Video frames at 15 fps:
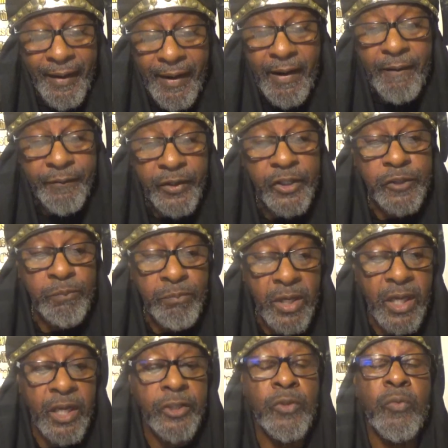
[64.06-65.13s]
have this
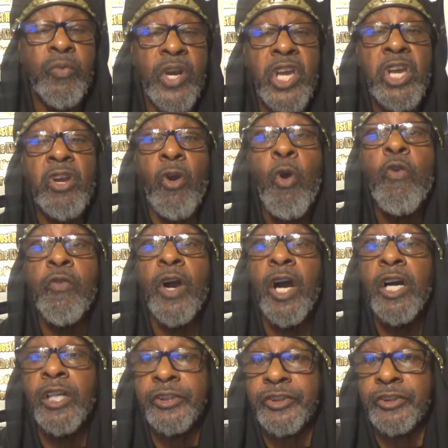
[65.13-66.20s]
man to reign over
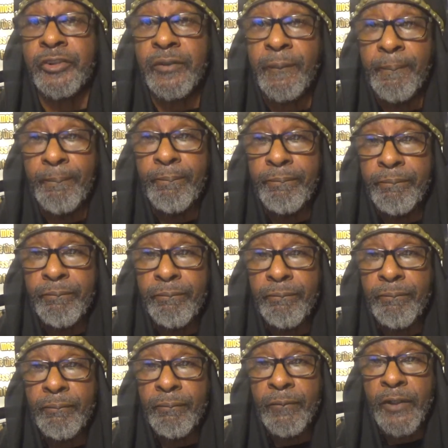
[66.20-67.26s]
us.
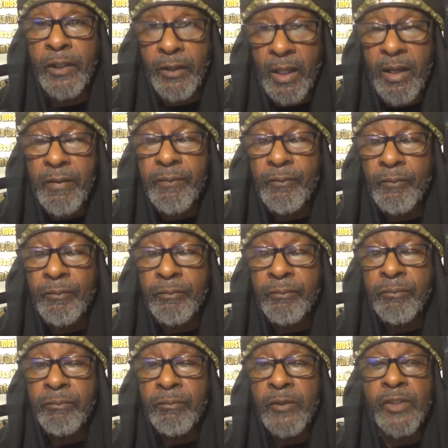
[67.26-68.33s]
You that?
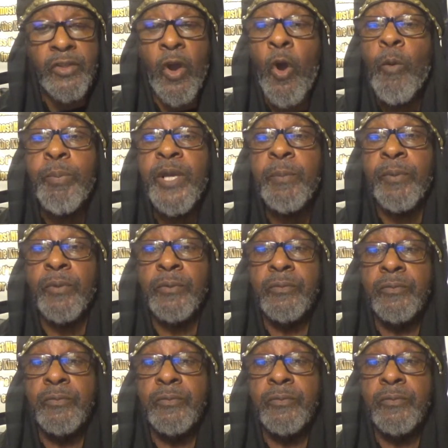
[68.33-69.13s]
His own people.